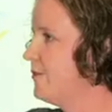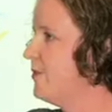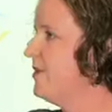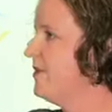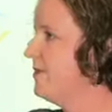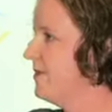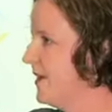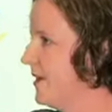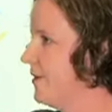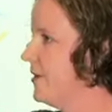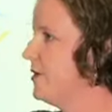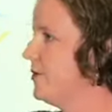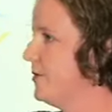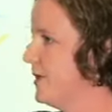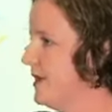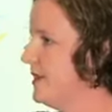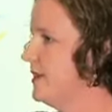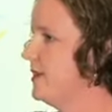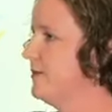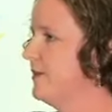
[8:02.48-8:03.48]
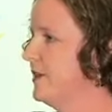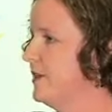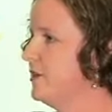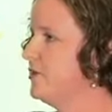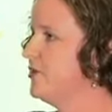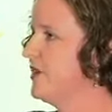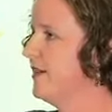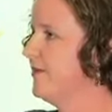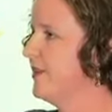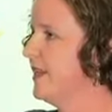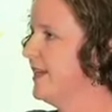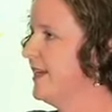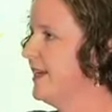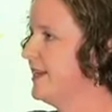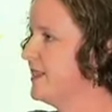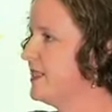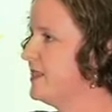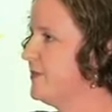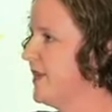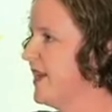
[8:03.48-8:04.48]
happen very quickly when you're travelling
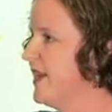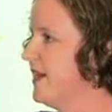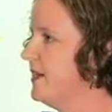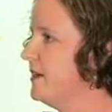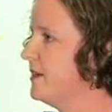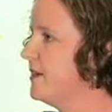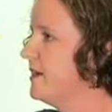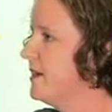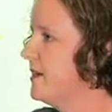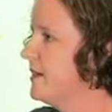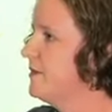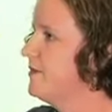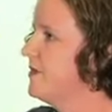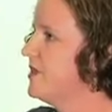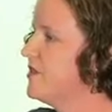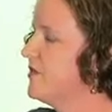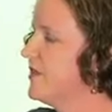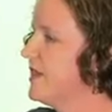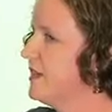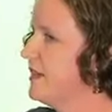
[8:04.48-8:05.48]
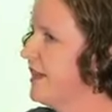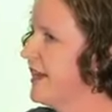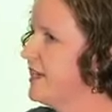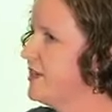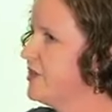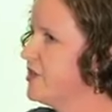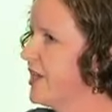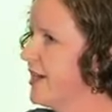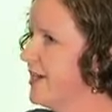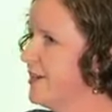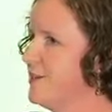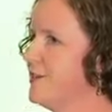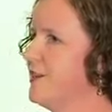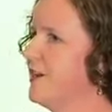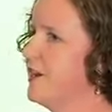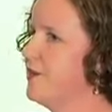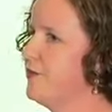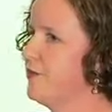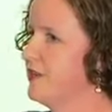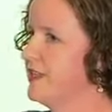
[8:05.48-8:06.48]
at speed. If you're doing a lane change at
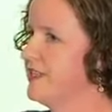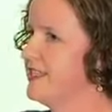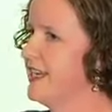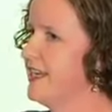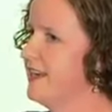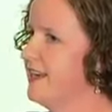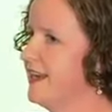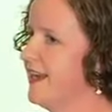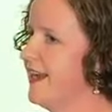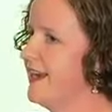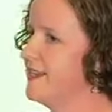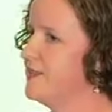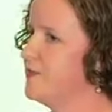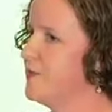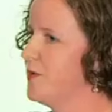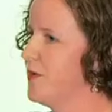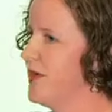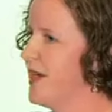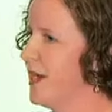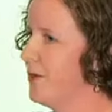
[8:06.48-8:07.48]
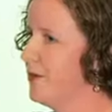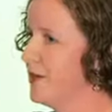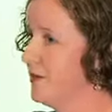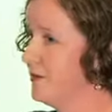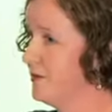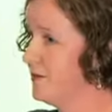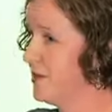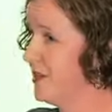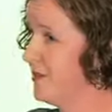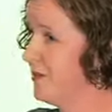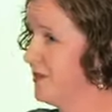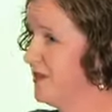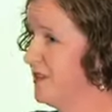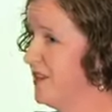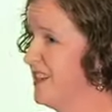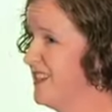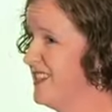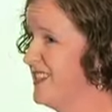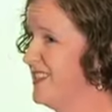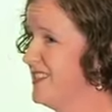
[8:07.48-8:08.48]
110 k's per hour, you've travelled
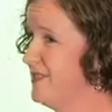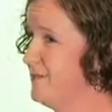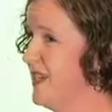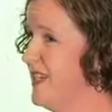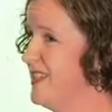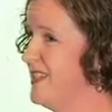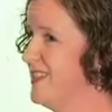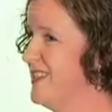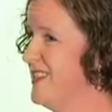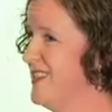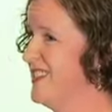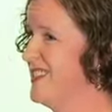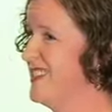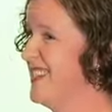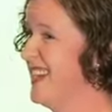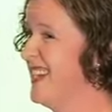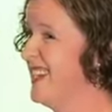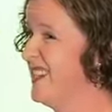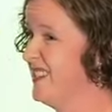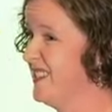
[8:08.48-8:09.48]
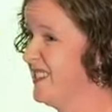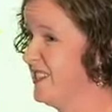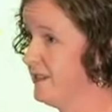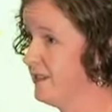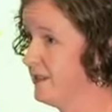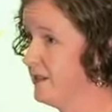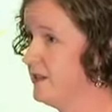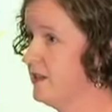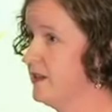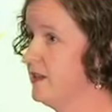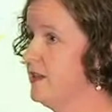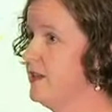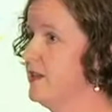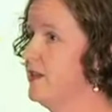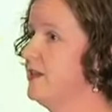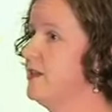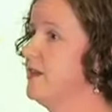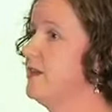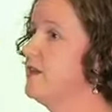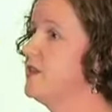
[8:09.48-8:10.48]
36 metres in a second.
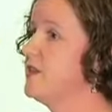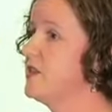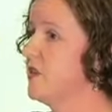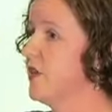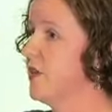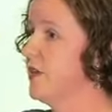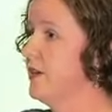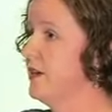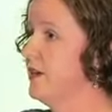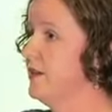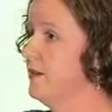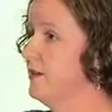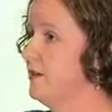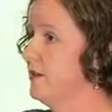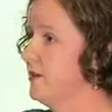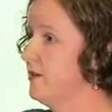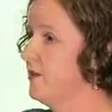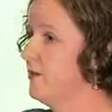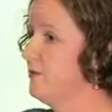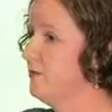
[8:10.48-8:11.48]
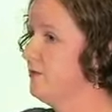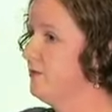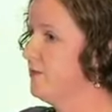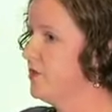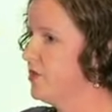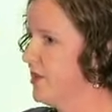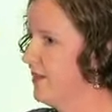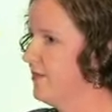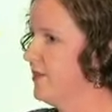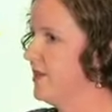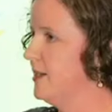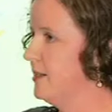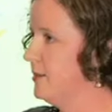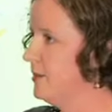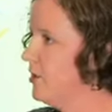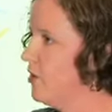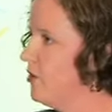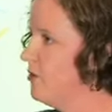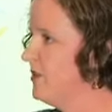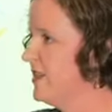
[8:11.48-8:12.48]
So you're travelling
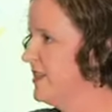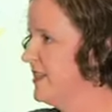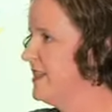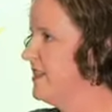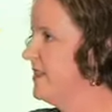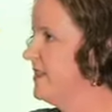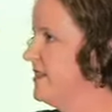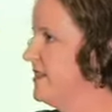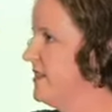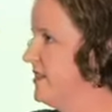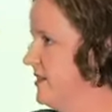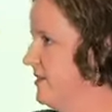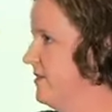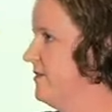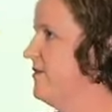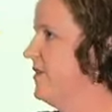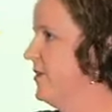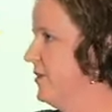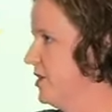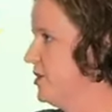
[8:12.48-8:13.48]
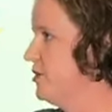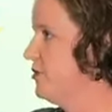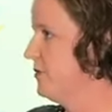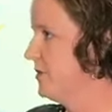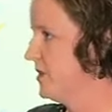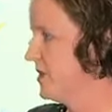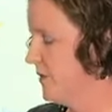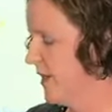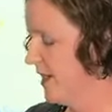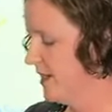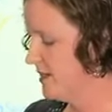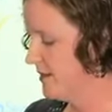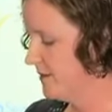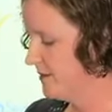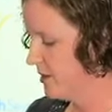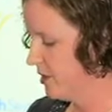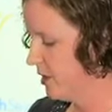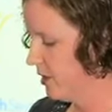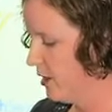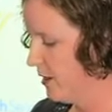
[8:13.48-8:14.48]
long distances in a very short space of
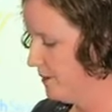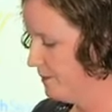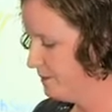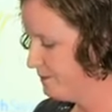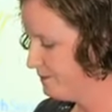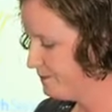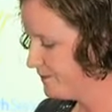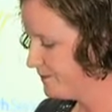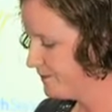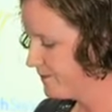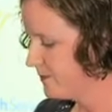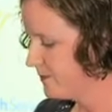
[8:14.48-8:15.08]
time.